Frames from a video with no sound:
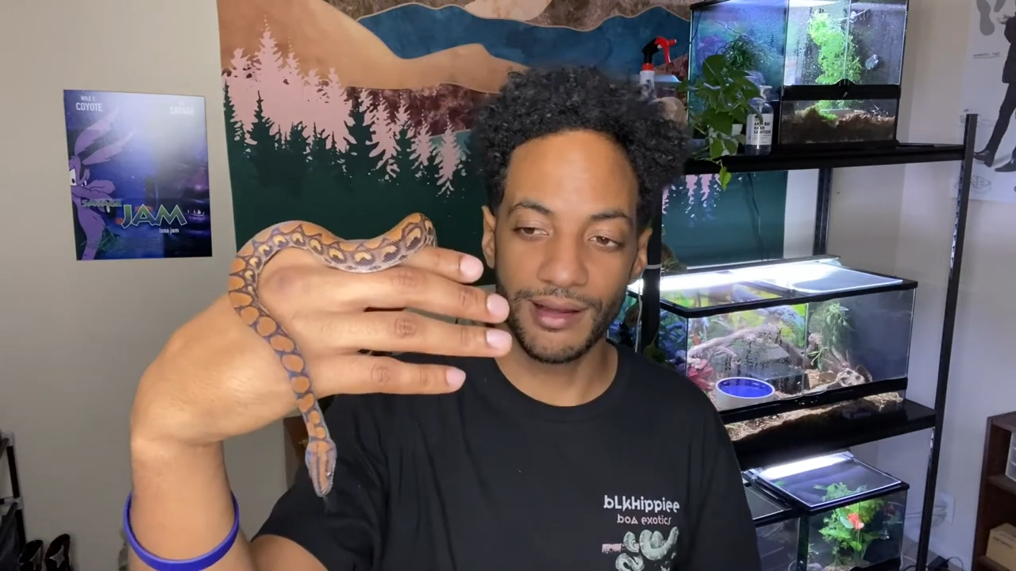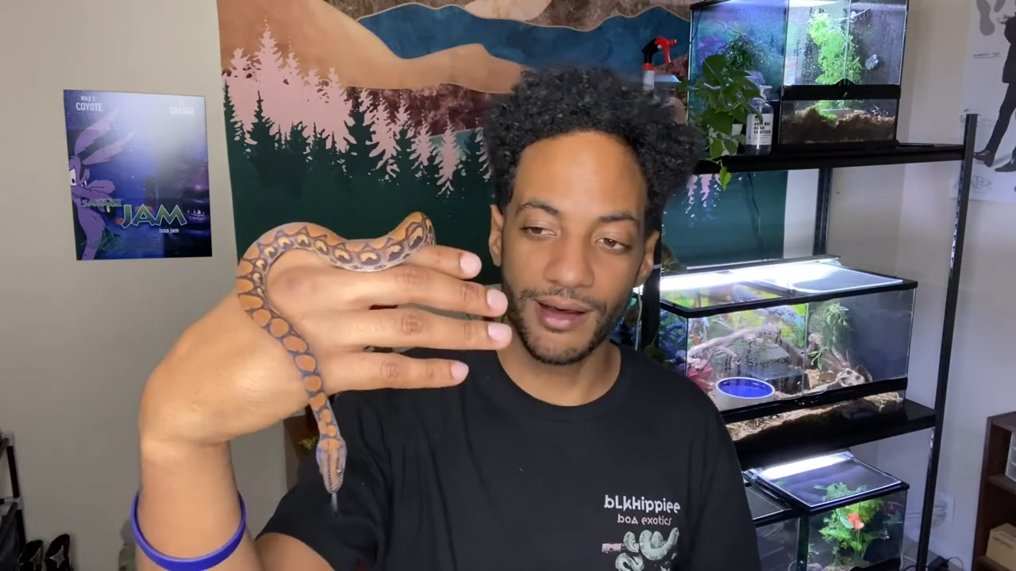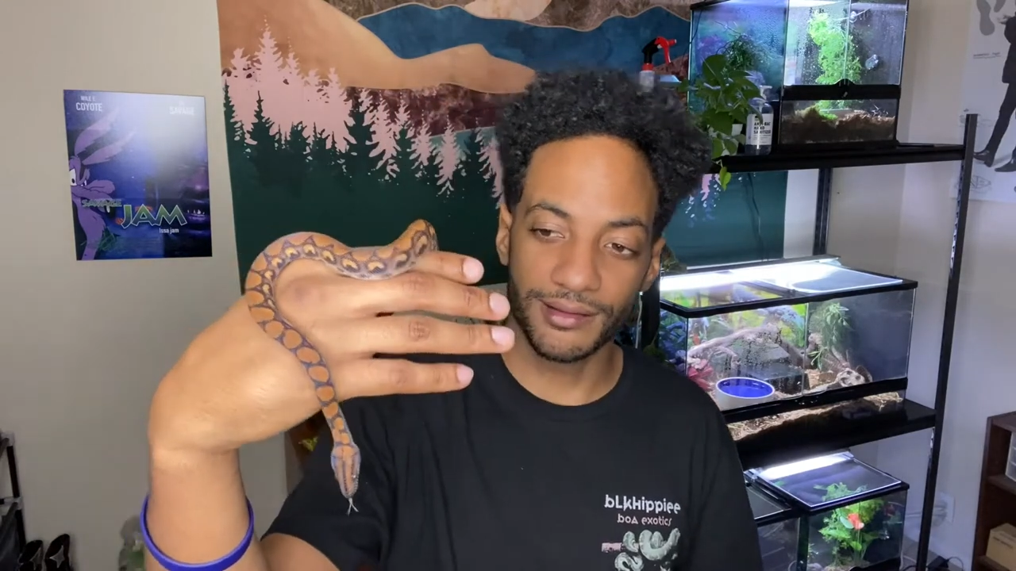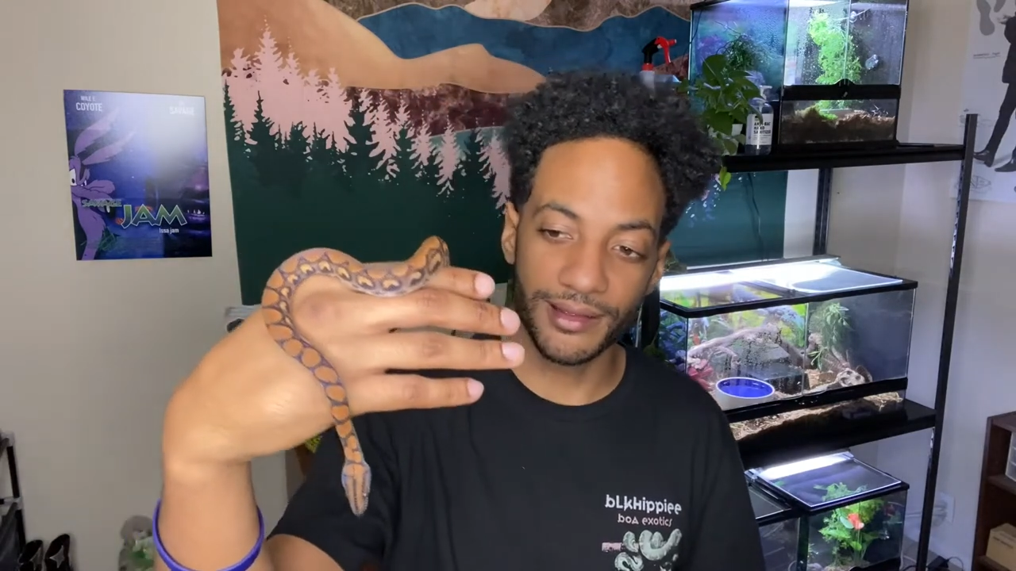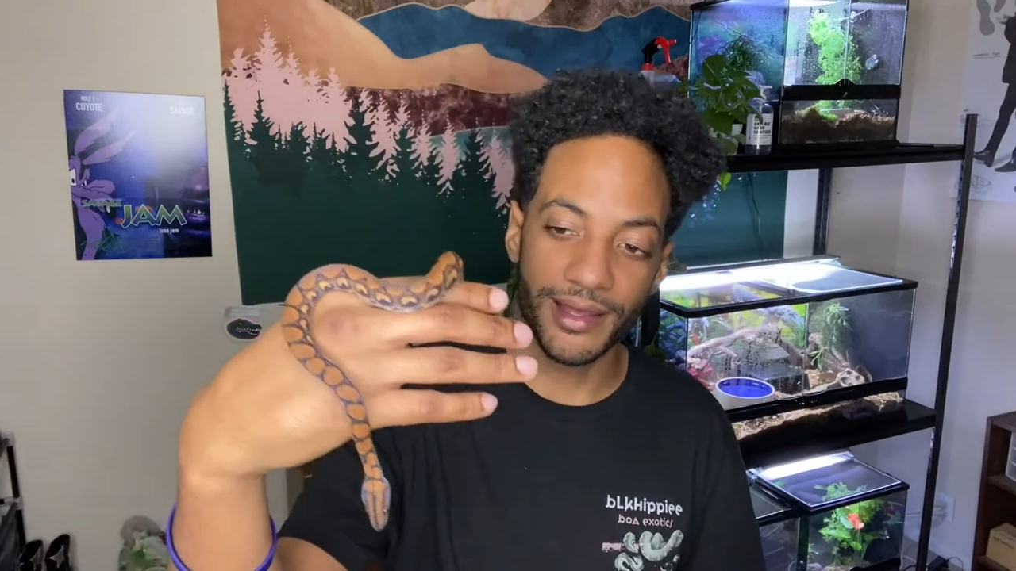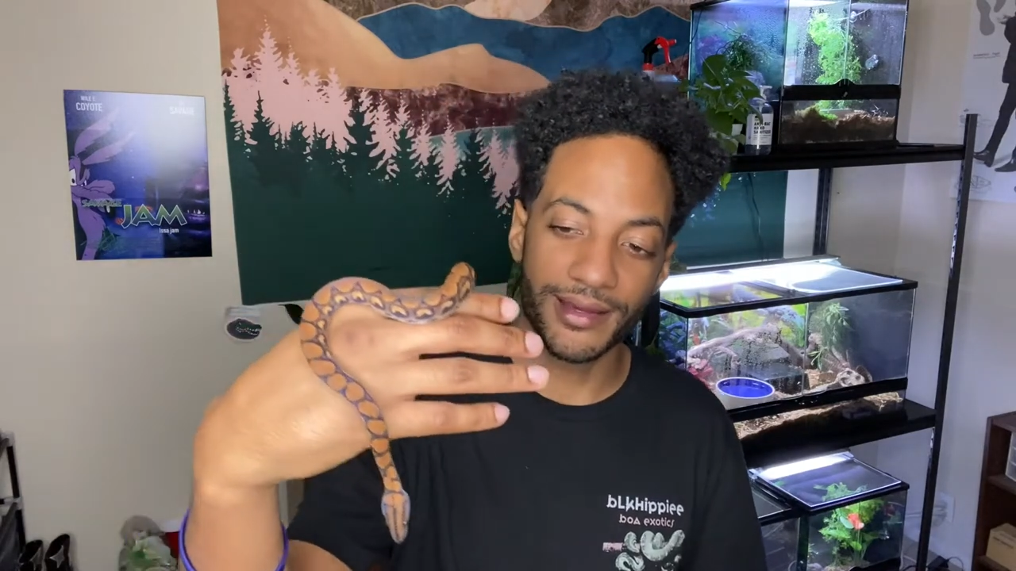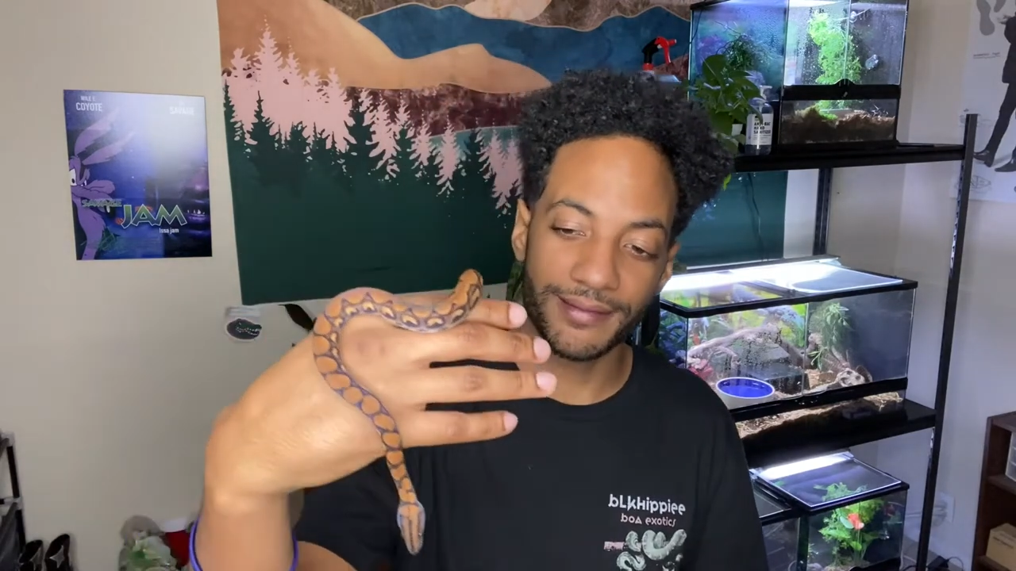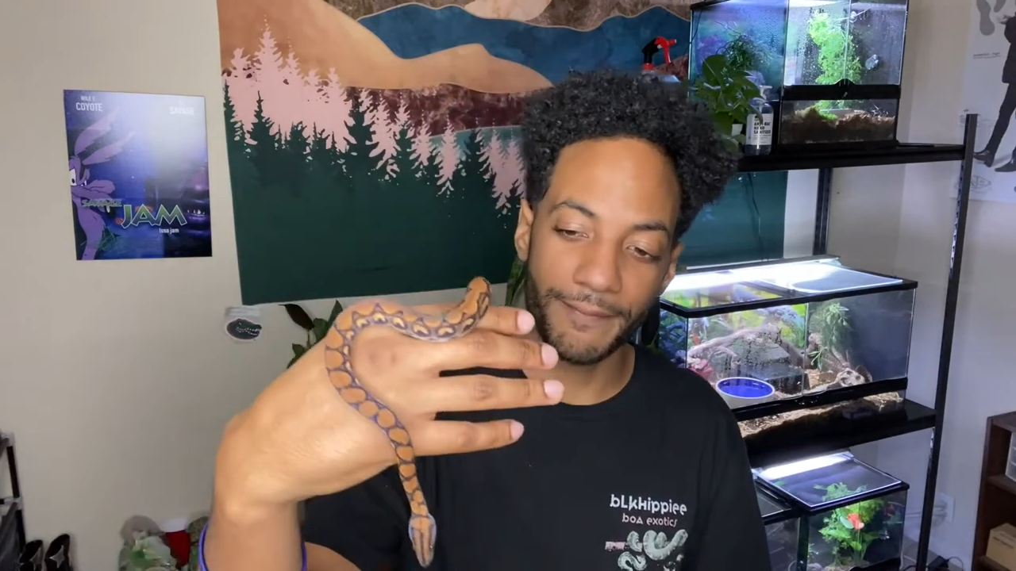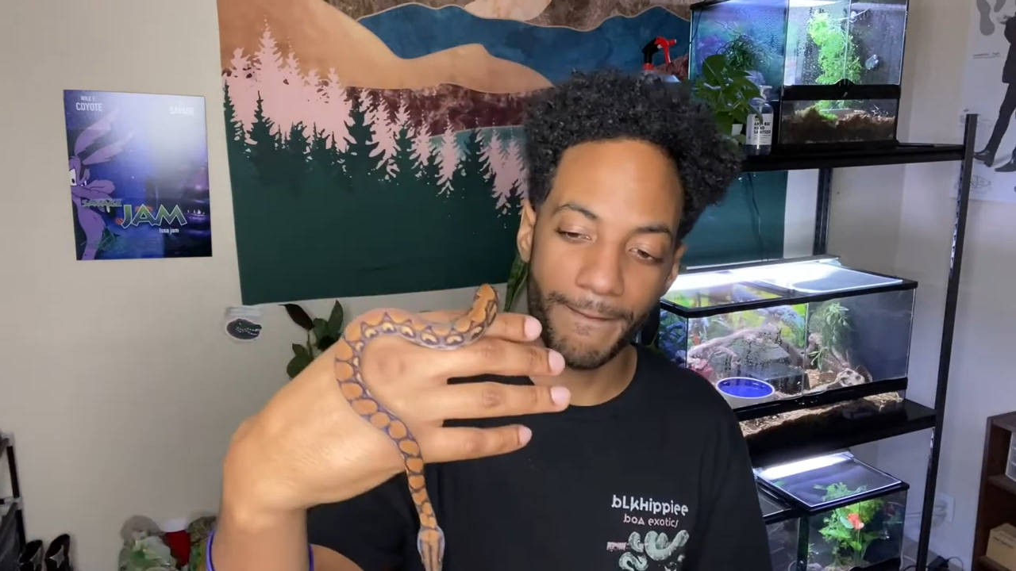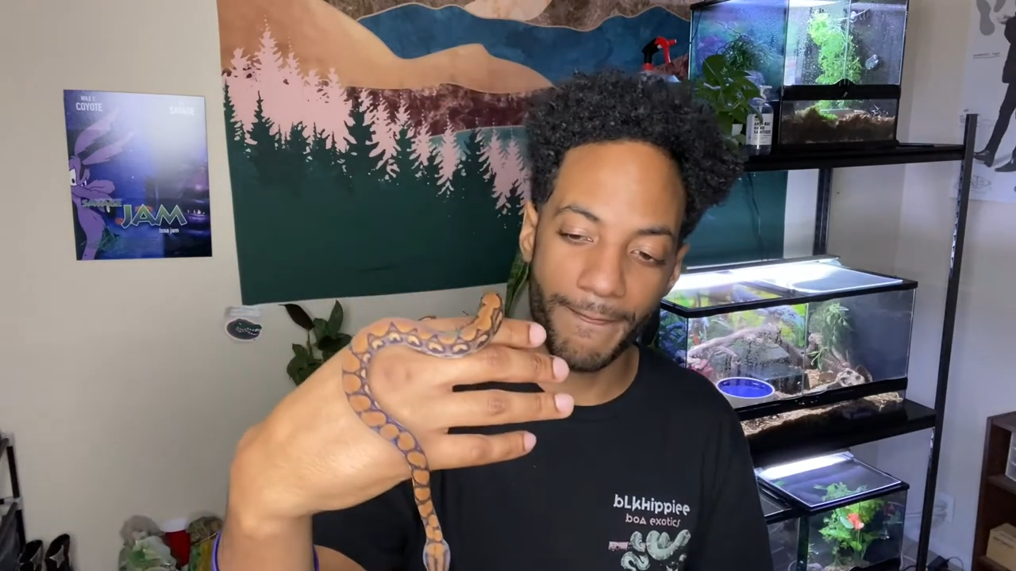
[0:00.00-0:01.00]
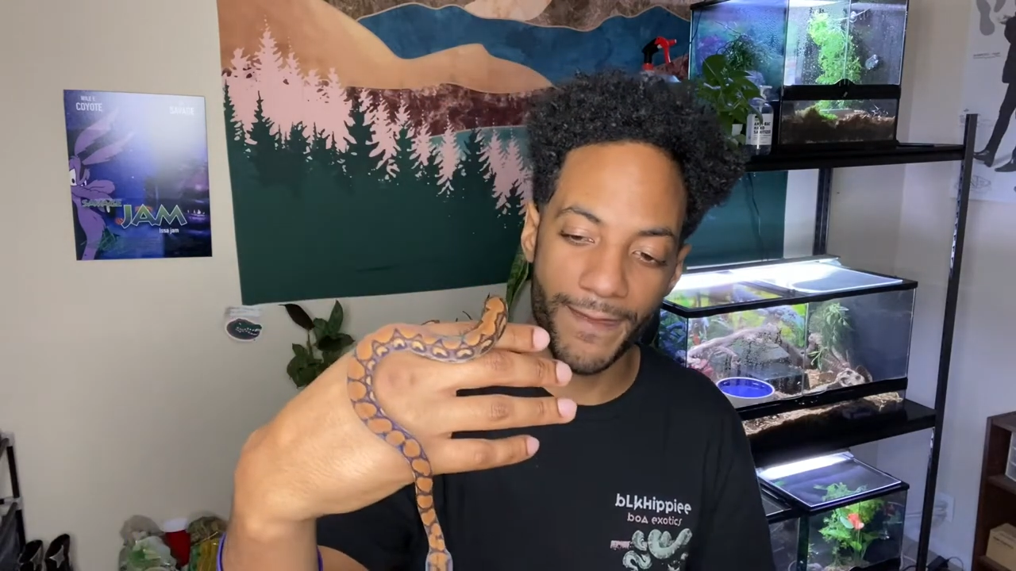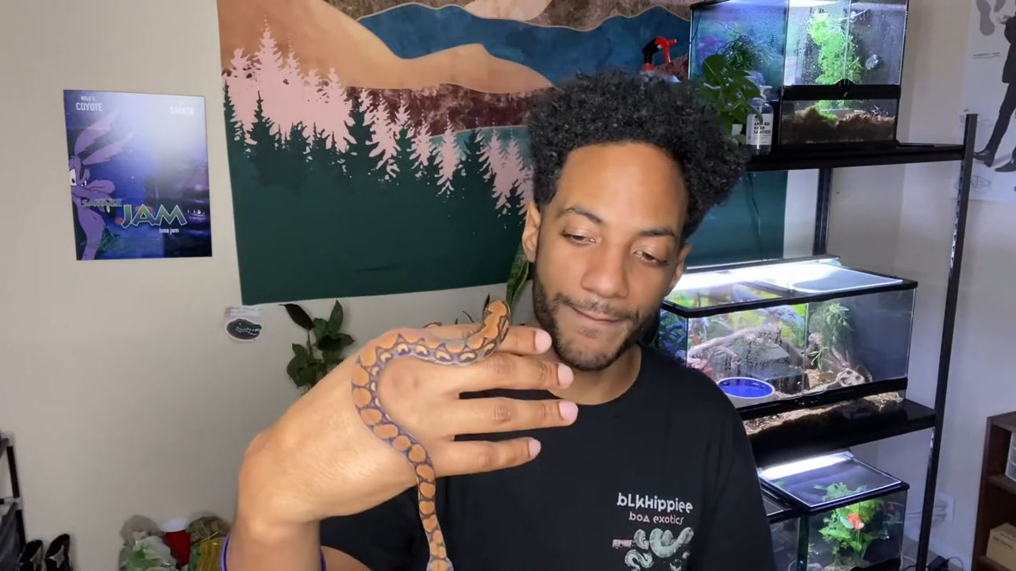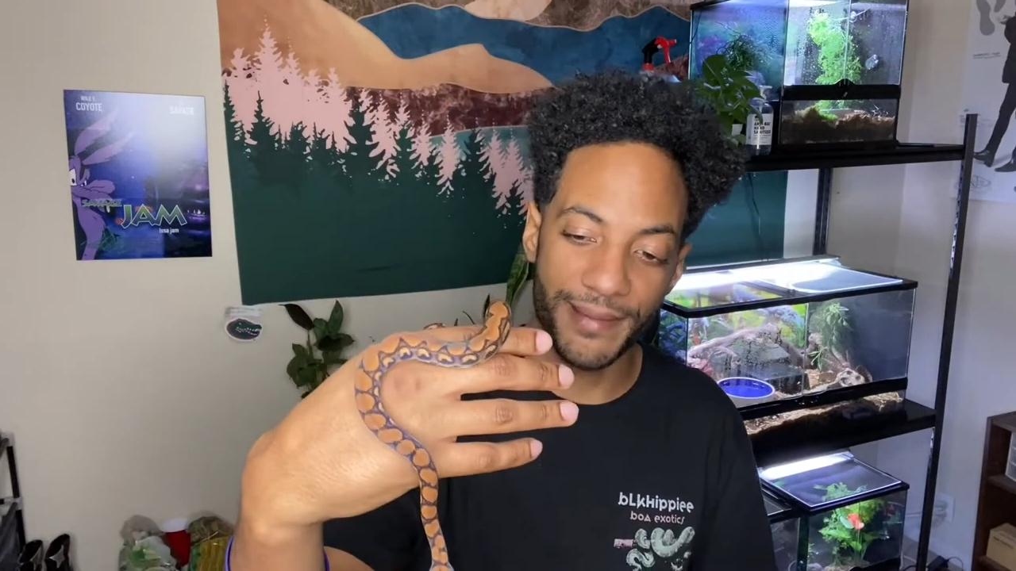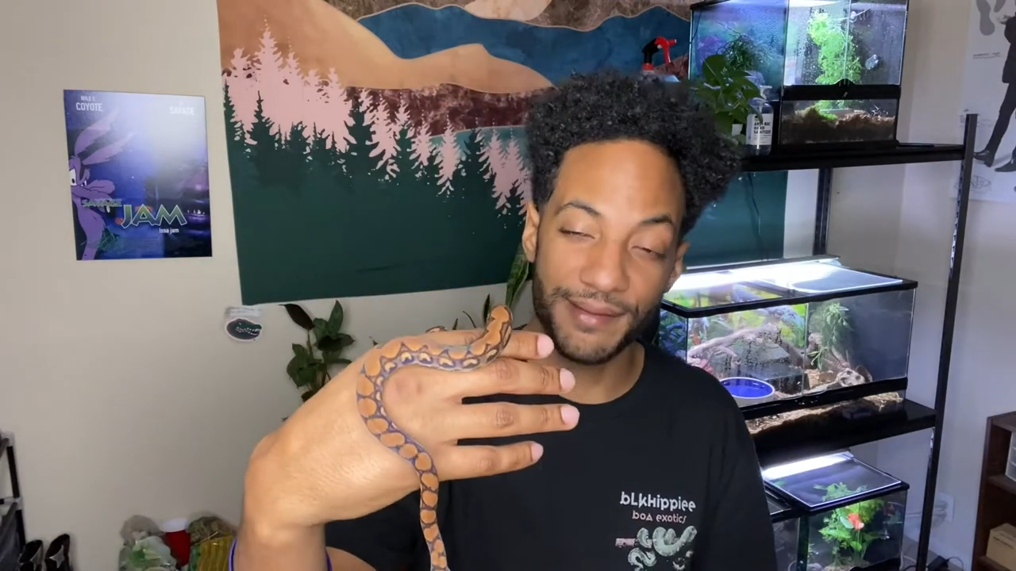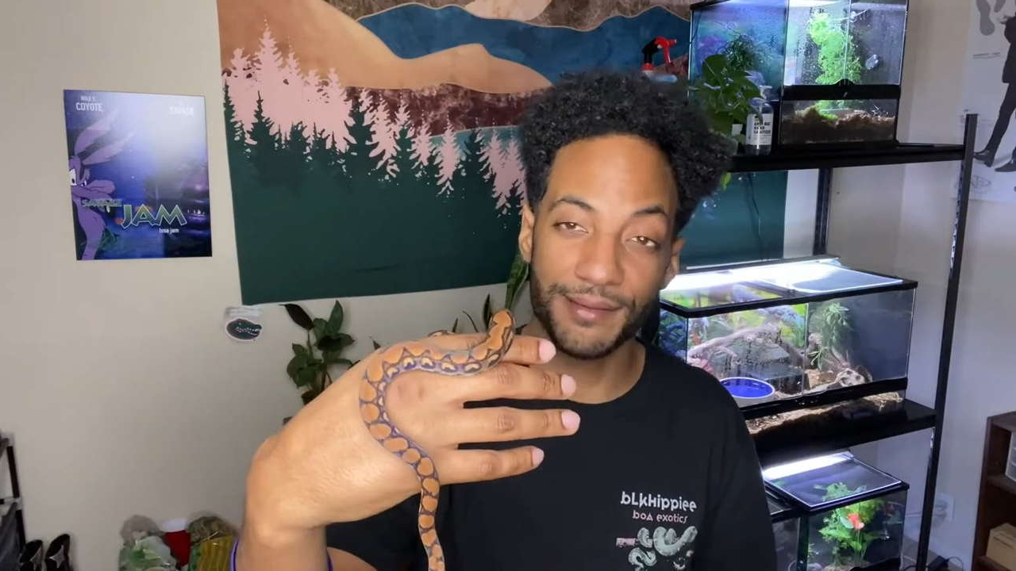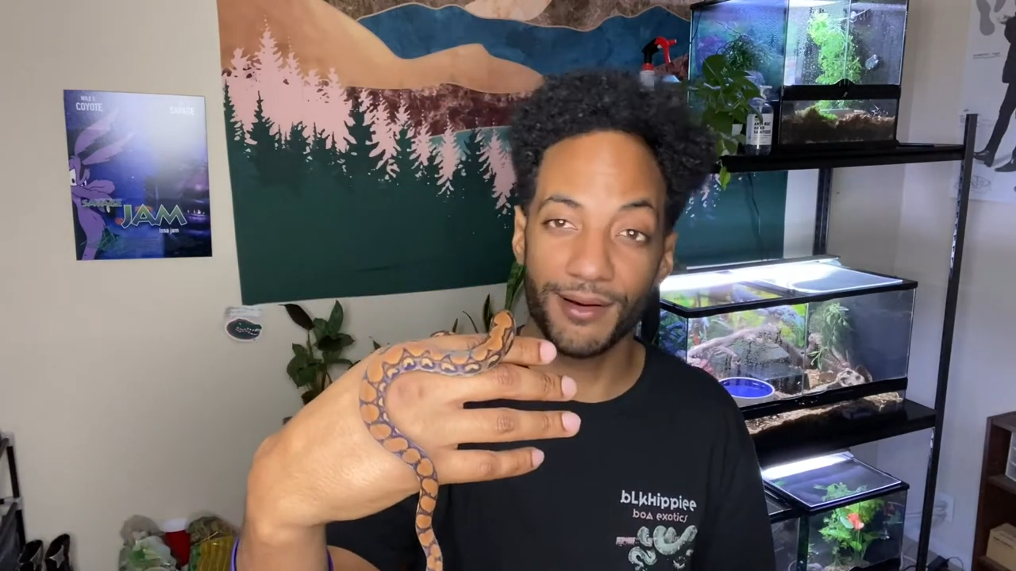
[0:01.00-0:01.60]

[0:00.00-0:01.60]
unlike baby